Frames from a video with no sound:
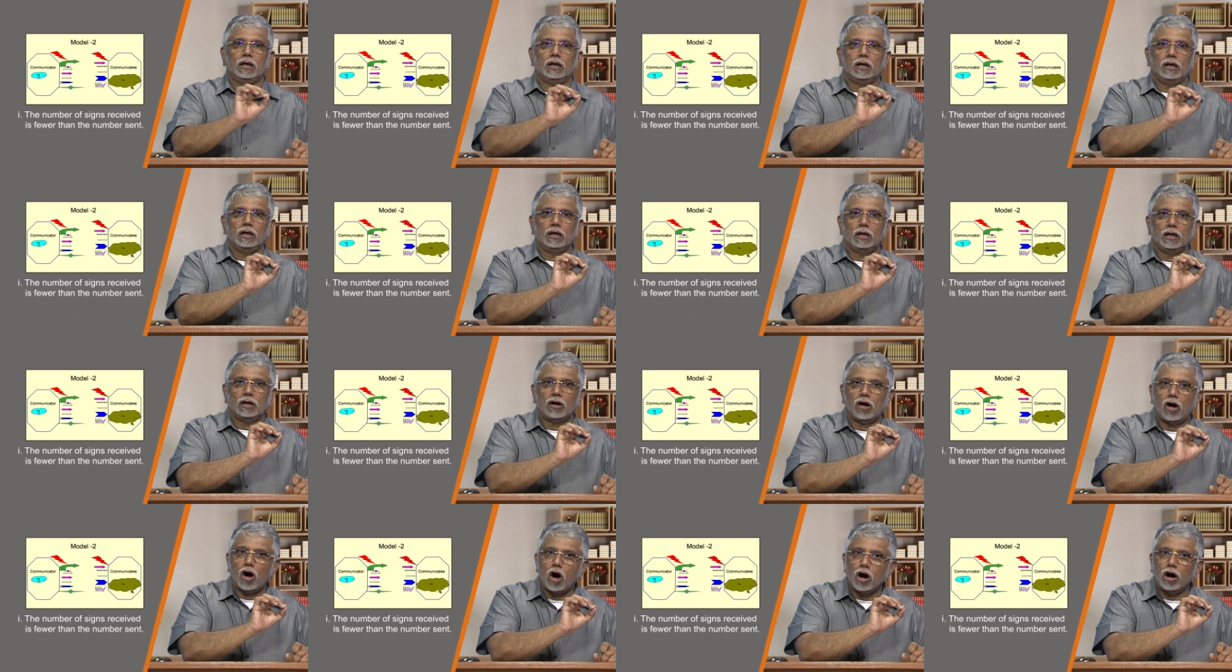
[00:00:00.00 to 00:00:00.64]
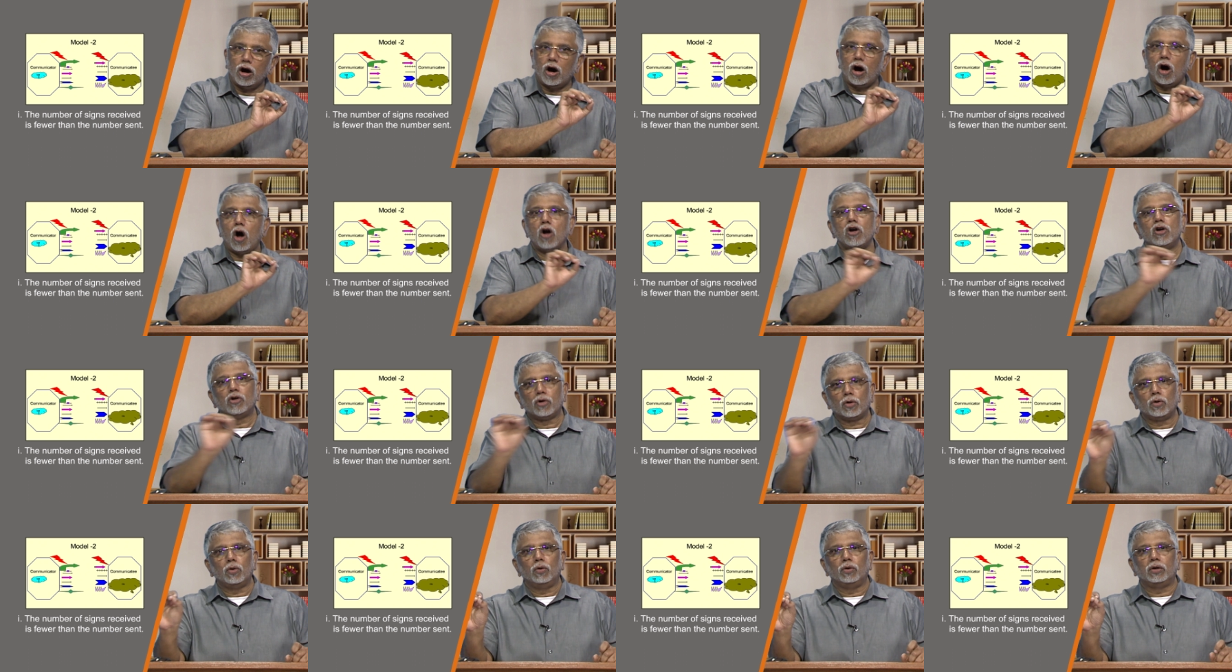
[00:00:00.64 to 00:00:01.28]
uh, on, on
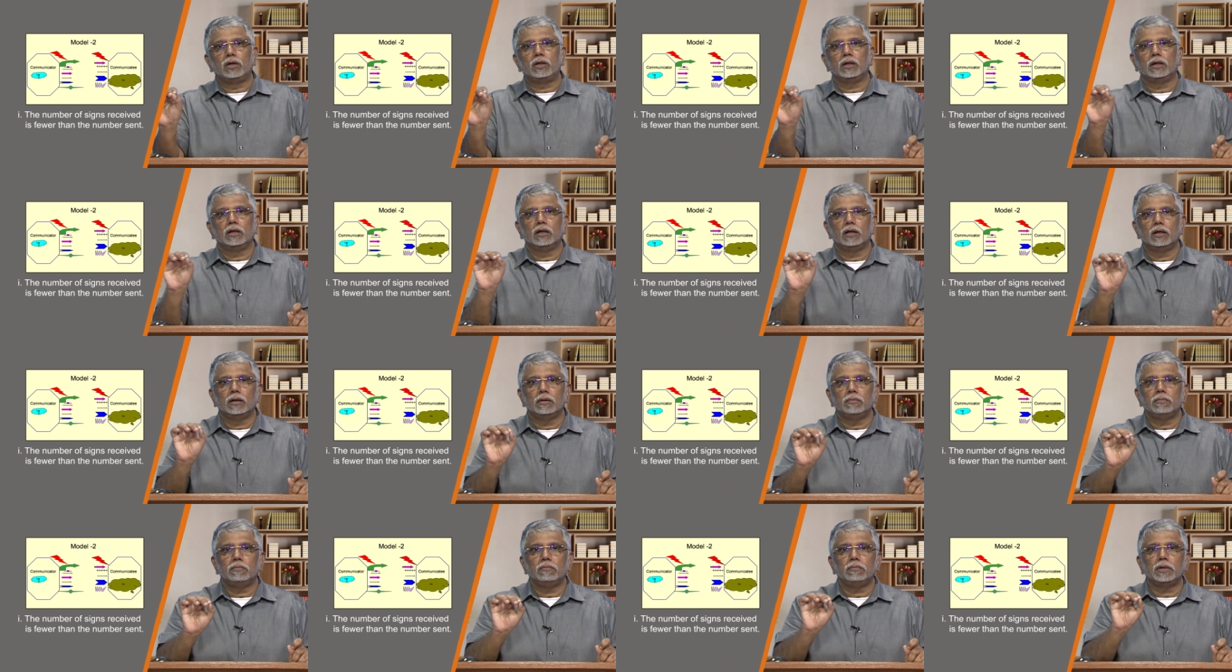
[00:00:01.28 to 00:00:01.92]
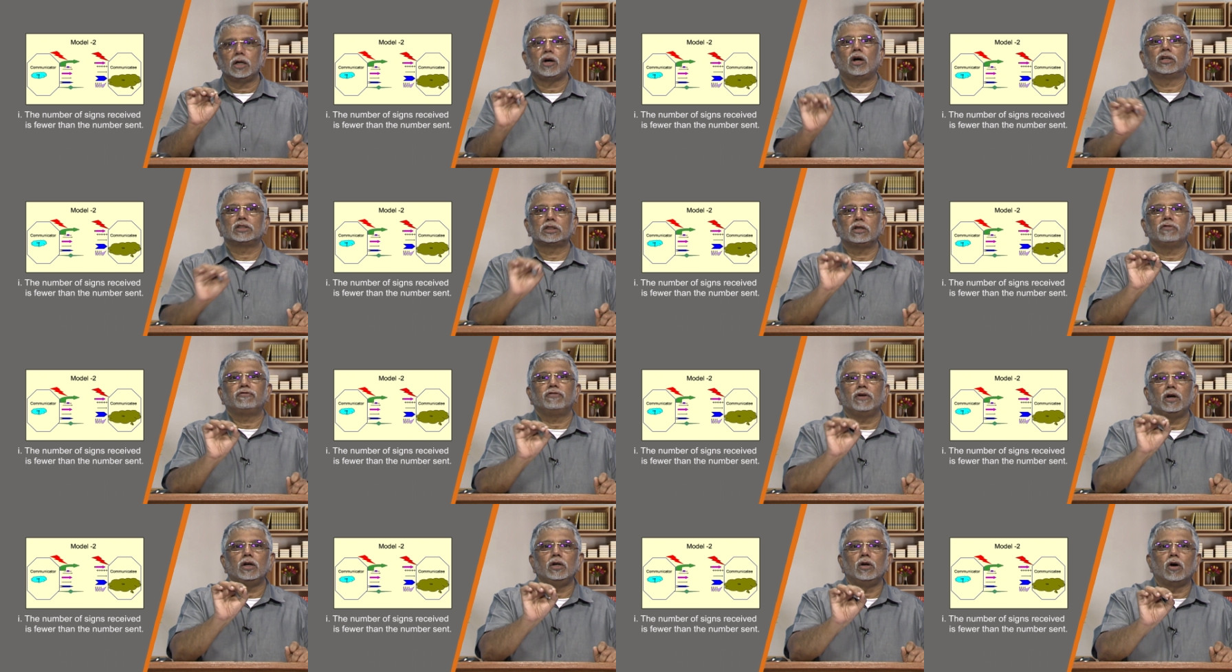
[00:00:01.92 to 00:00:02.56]
route because
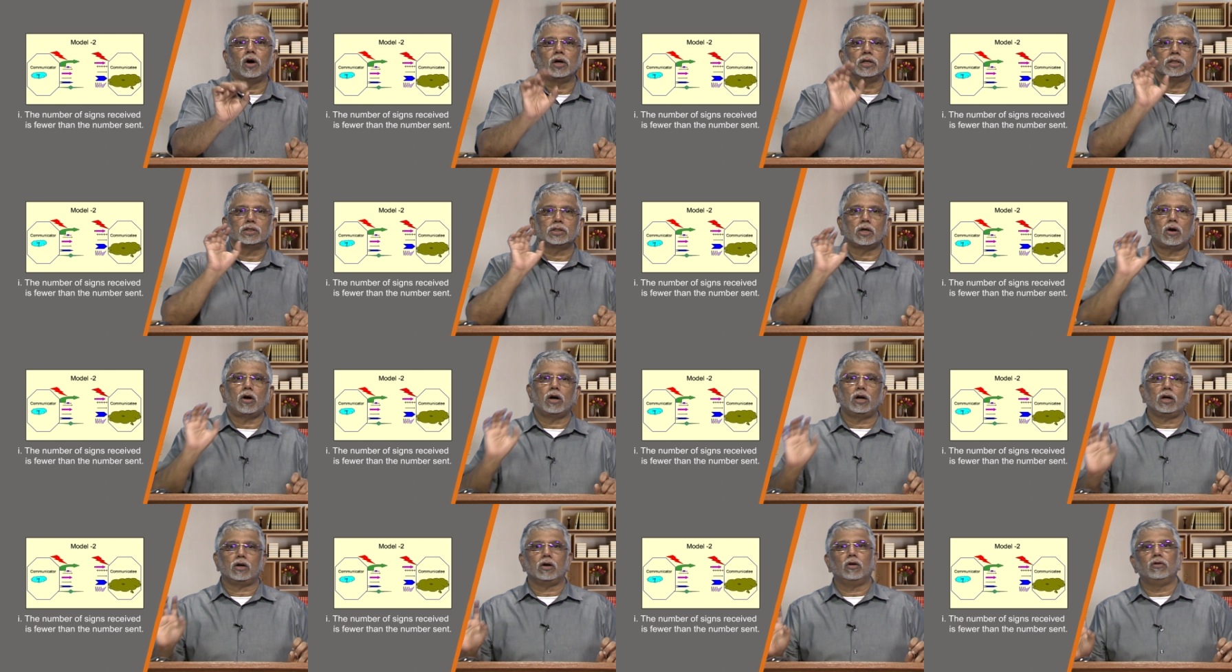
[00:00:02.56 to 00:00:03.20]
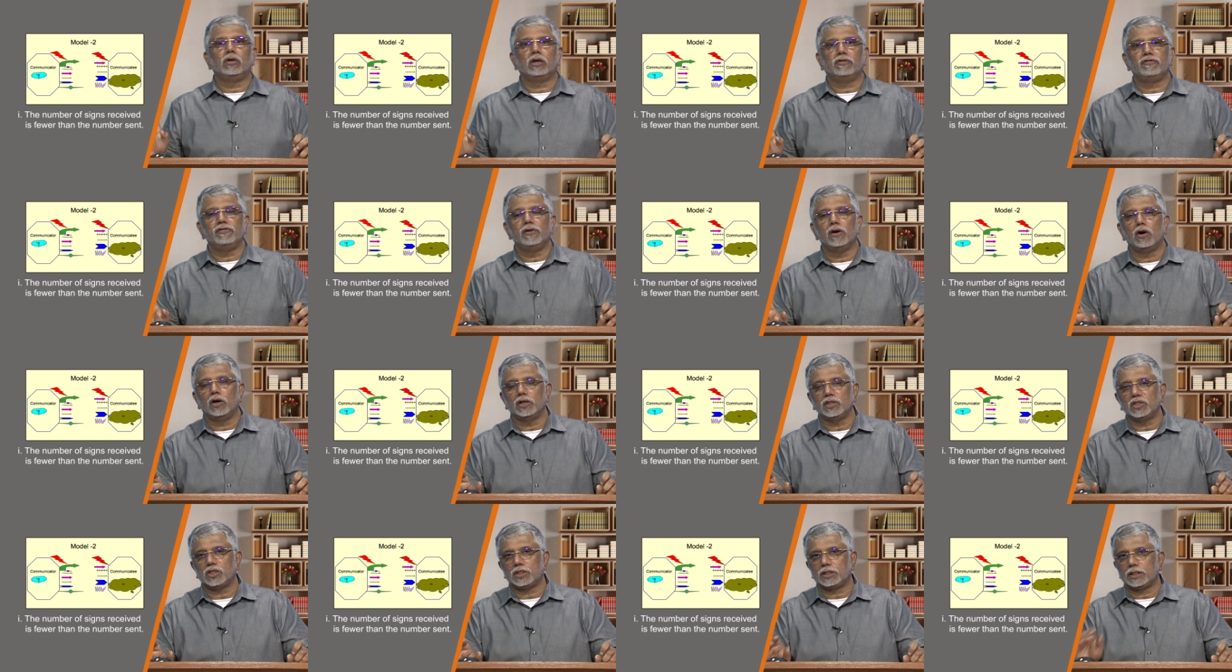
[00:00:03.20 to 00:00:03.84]
of noise on account of
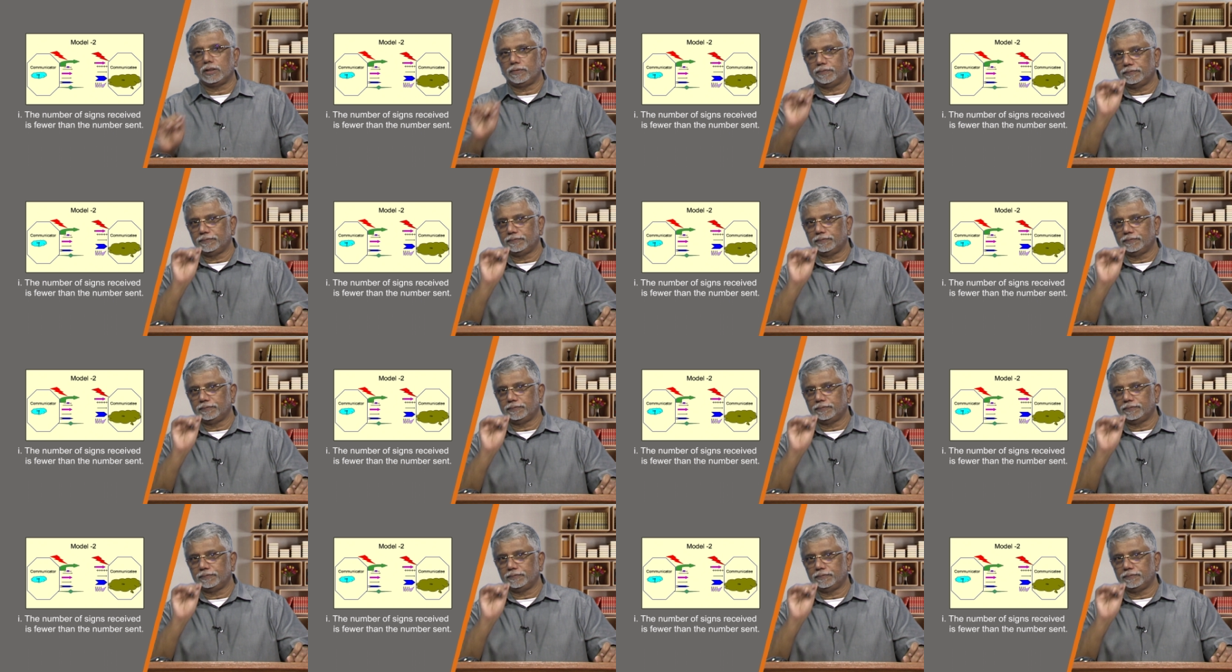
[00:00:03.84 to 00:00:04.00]
noise.